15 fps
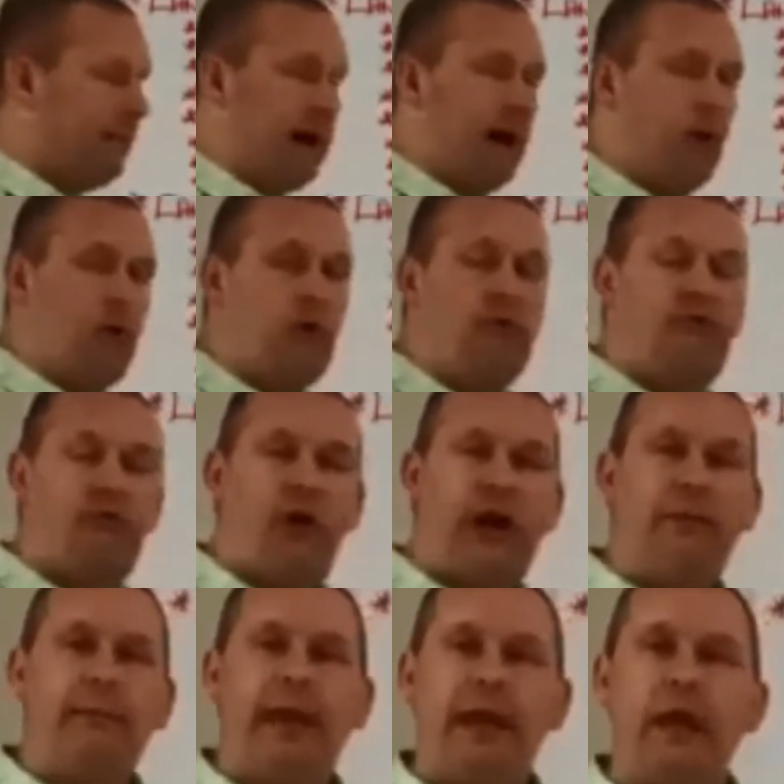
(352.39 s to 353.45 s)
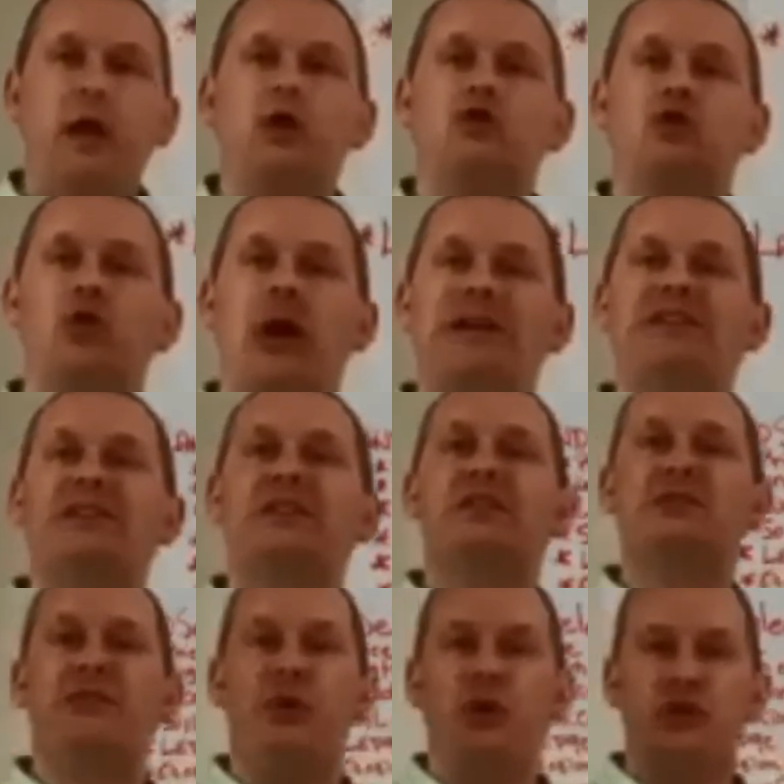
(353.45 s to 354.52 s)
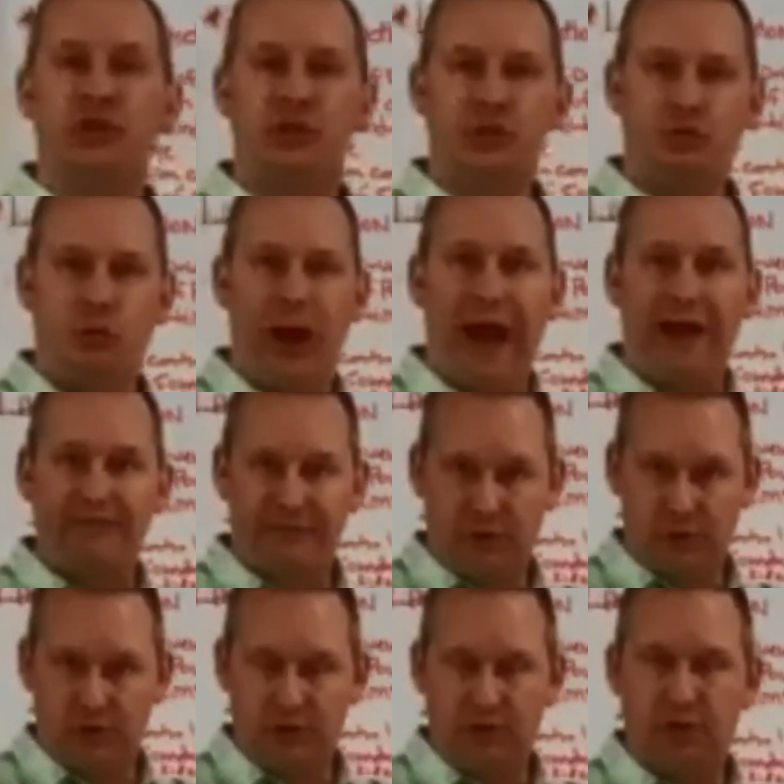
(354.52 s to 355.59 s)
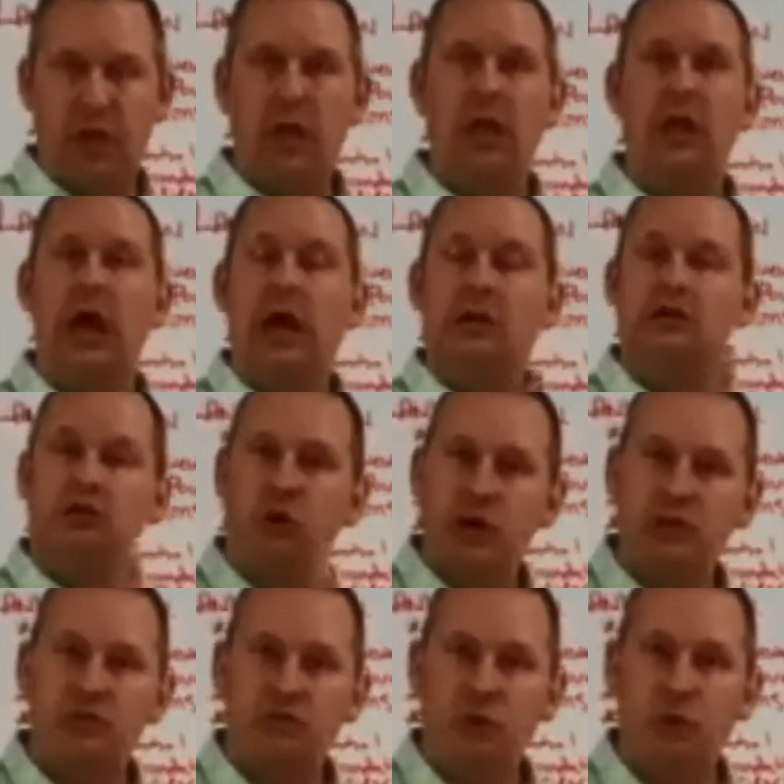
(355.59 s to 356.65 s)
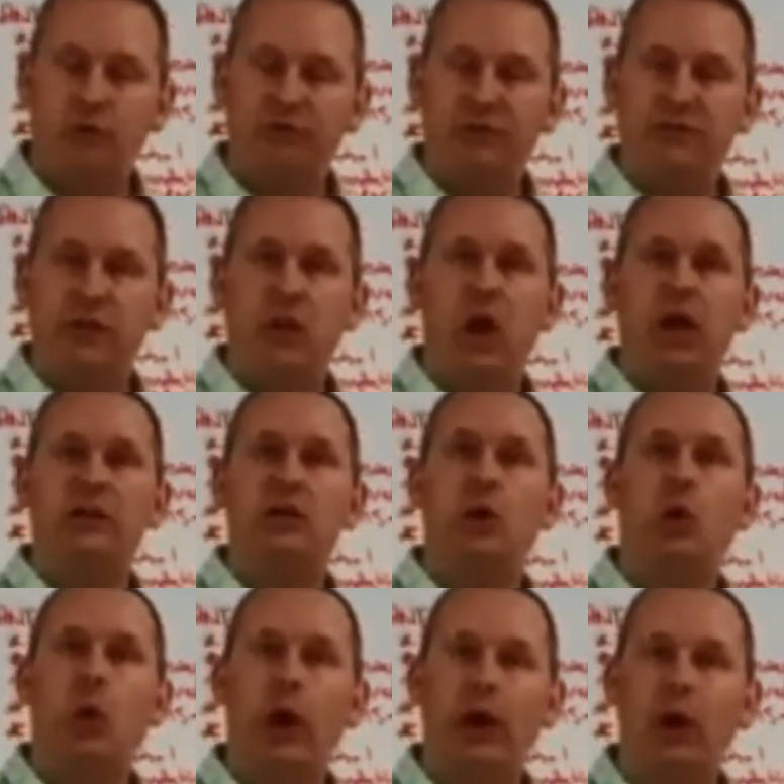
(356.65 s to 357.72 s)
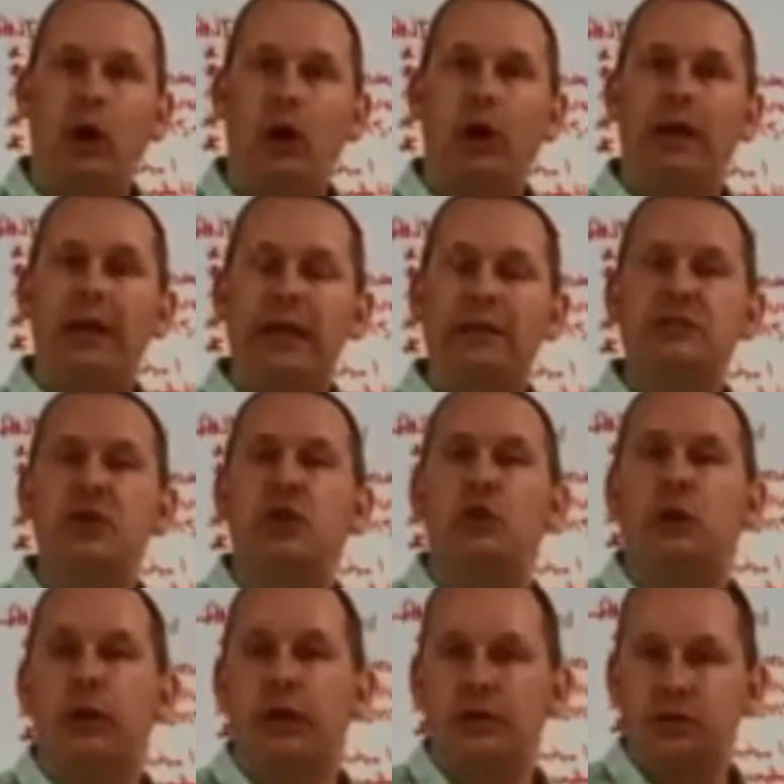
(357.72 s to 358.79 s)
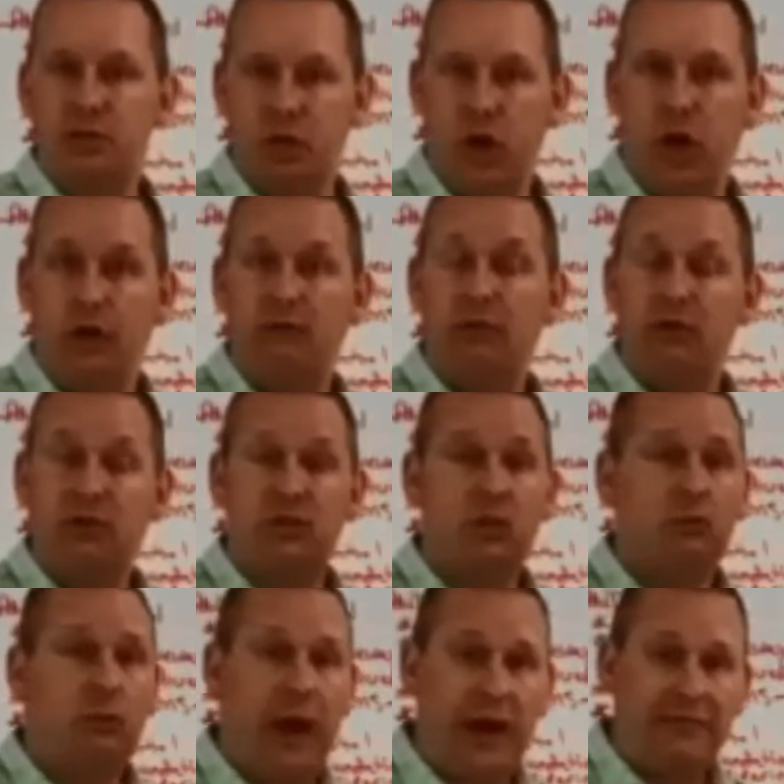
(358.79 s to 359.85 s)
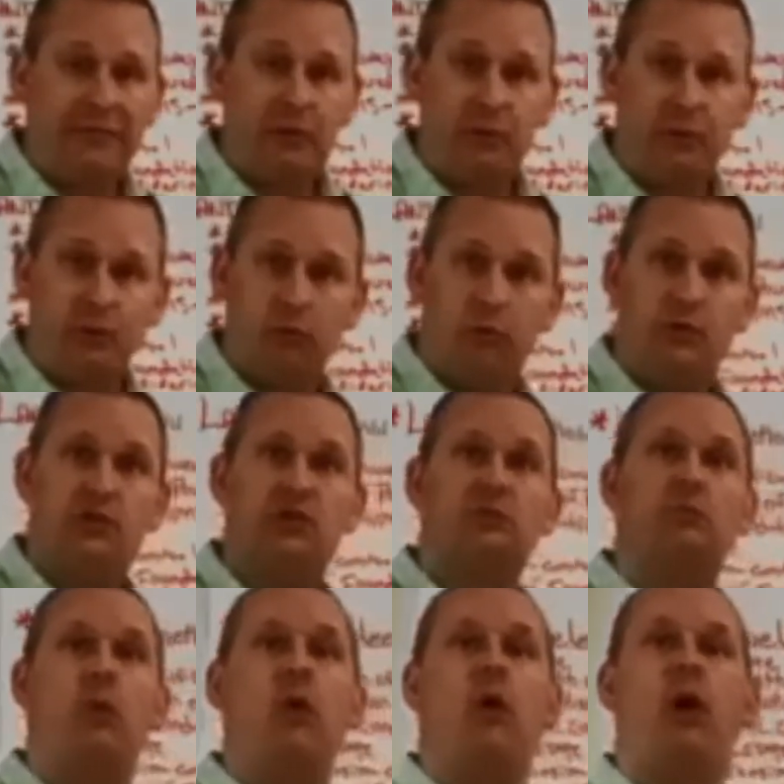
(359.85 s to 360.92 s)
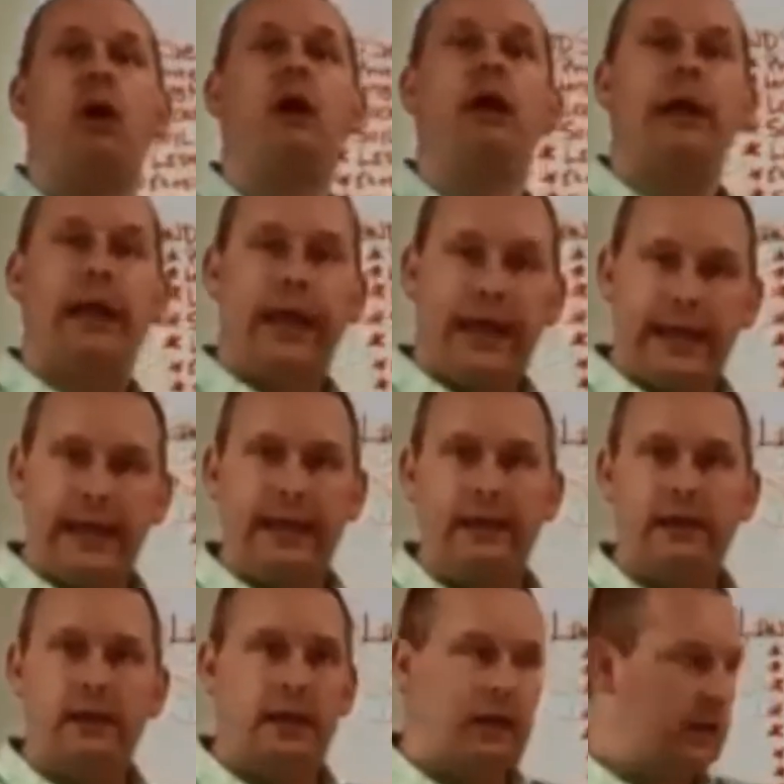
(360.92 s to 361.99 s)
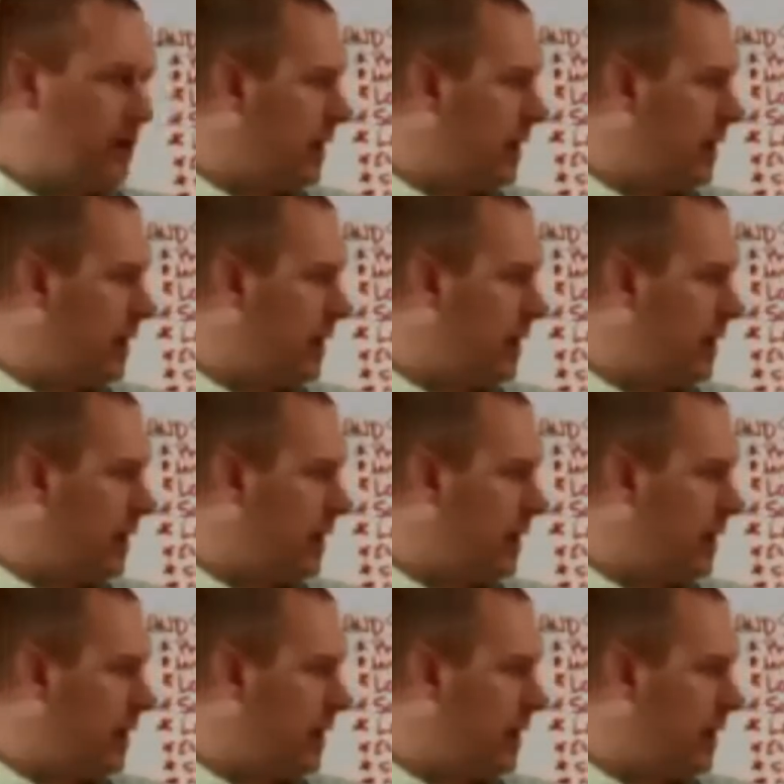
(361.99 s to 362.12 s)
about framing, trusses versus rafters. A truss roof is a lot quicker and easier to install versus a rafter roof, which is more hand